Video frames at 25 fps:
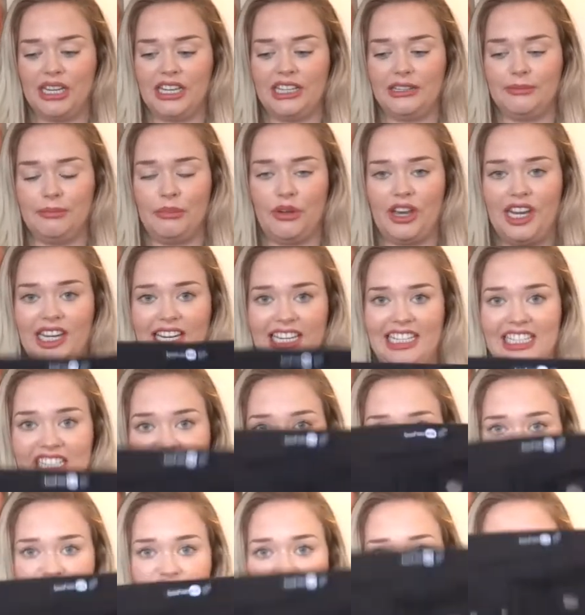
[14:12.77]
is by these
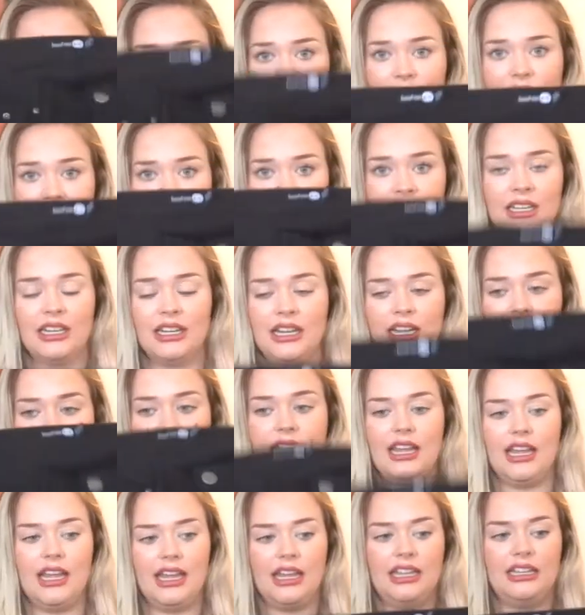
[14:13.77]
straps,
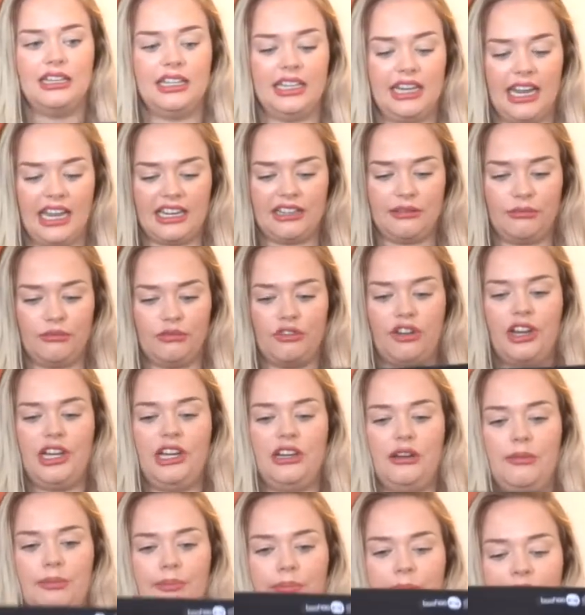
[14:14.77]
to get them
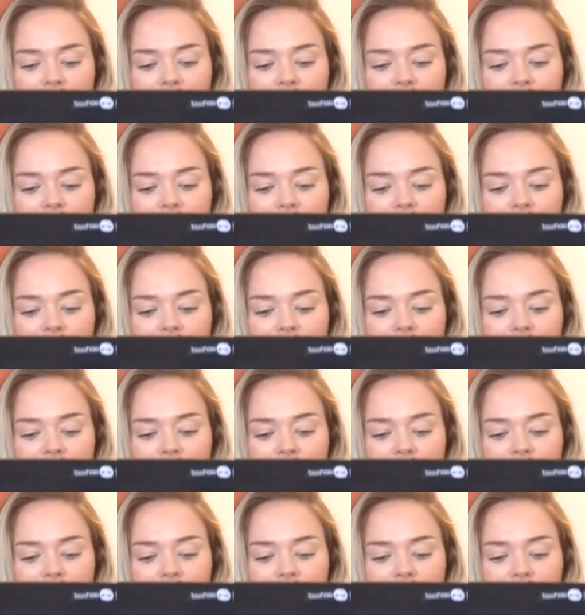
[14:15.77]
right up